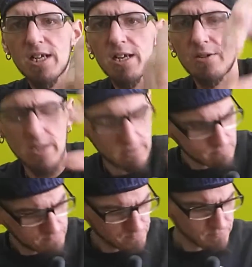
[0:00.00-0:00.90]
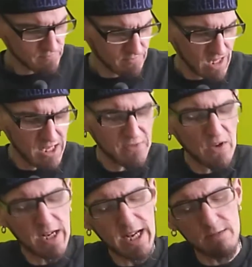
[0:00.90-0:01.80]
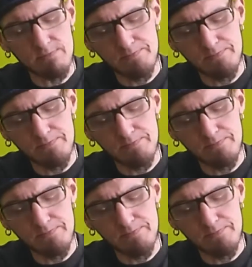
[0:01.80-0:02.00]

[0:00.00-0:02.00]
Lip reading: I don't know. Let's find out.